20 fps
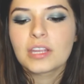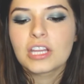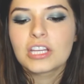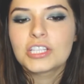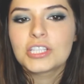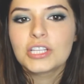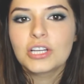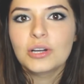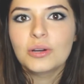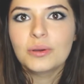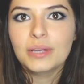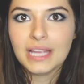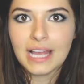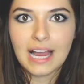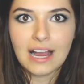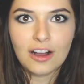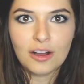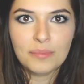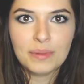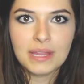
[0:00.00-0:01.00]
So
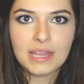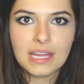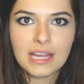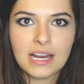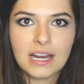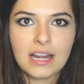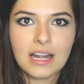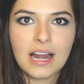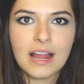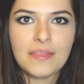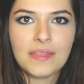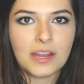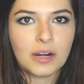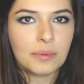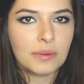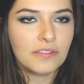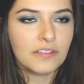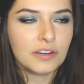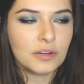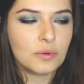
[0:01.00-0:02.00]
yeah, I'll be there, and
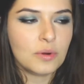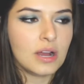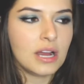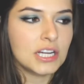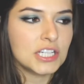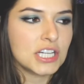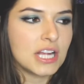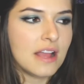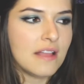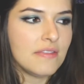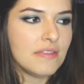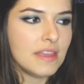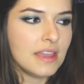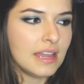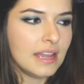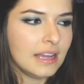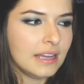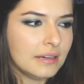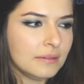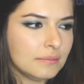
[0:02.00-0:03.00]
that'll be fun to watch. And
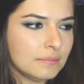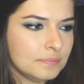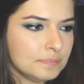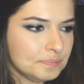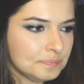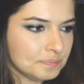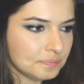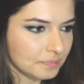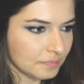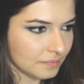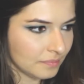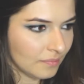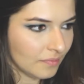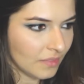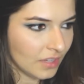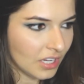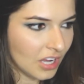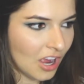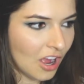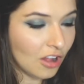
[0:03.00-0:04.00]
then
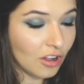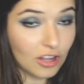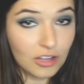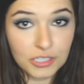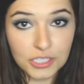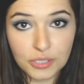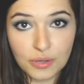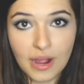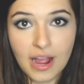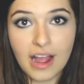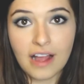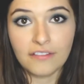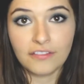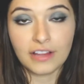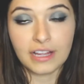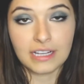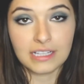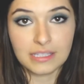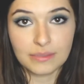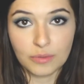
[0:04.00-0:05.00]
I'll also have
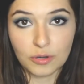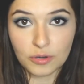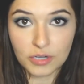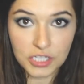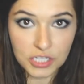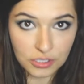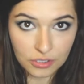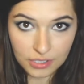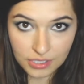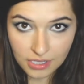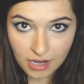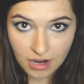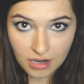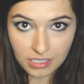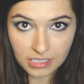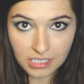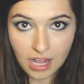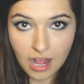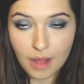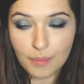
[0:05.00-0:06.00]
some original
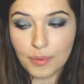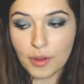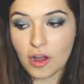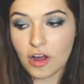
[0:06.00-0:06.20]
songs up.